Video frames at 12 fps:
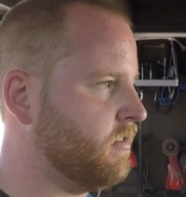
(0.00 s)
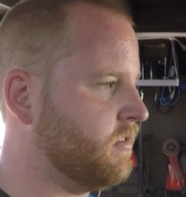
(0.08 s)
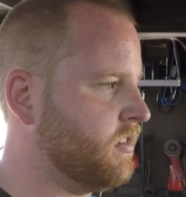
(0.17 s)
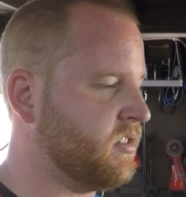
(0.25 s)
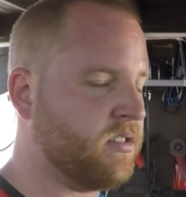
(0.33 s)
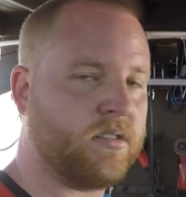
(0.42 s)

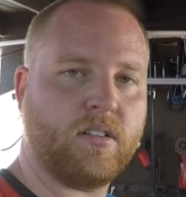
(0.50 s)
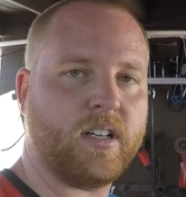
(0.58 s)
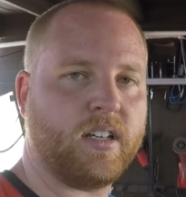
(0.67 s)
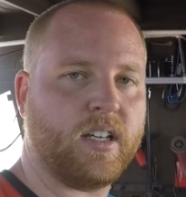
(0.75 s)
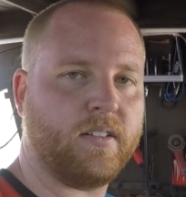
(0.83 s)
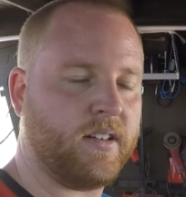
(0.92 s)

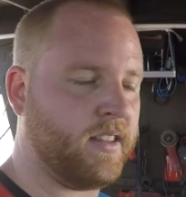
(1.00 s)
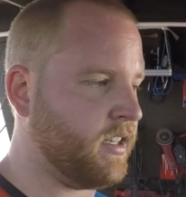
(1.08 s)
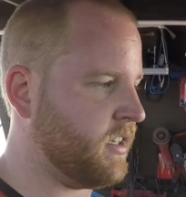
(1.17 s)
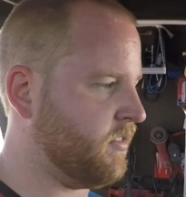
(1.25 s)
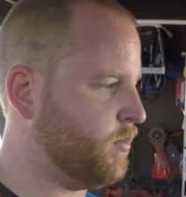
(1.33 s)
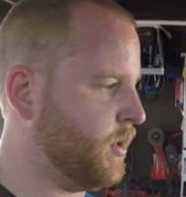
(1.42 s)
destroying everything
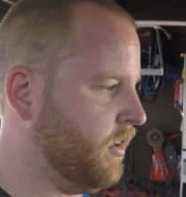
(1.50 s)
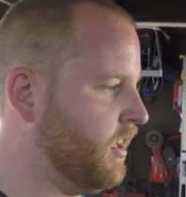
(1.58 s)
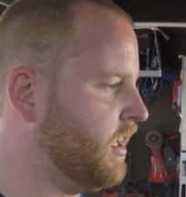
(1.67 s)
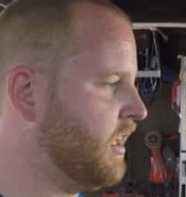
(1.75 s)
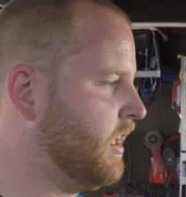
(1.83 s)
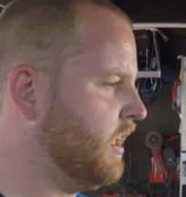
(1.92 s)
I've built.
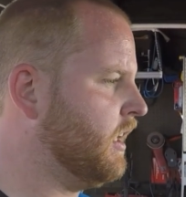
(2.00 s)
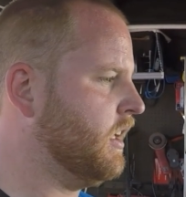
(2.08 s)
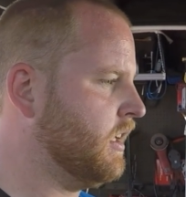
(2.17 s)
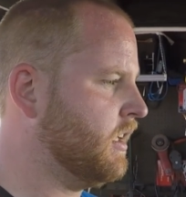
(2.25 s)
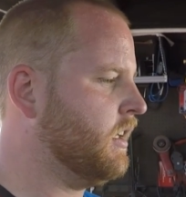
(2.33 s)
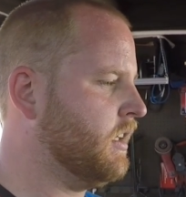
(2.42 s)

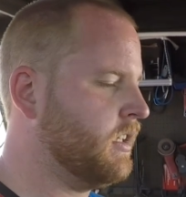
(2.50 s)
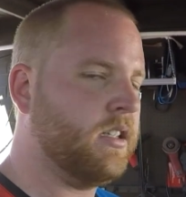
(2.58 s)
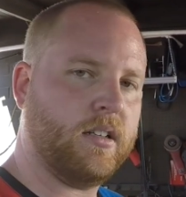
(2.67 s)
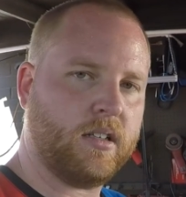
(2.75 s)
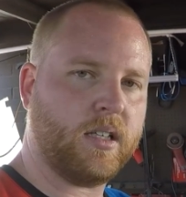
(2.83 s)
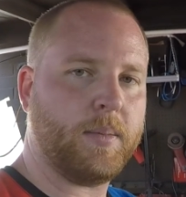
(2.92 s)

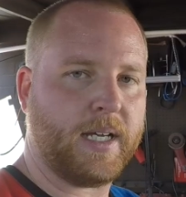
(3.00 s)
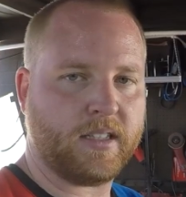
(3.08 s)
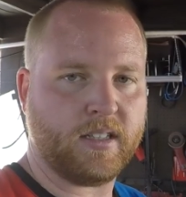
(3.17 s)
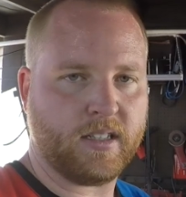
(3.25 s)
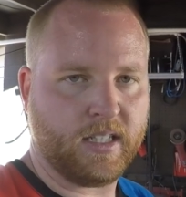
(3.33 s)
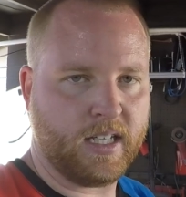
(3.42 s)
I'll get back to
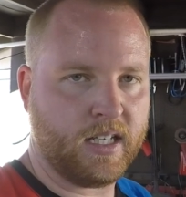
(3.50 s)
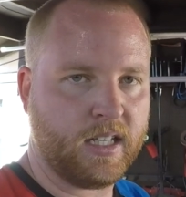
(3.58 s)
you on that.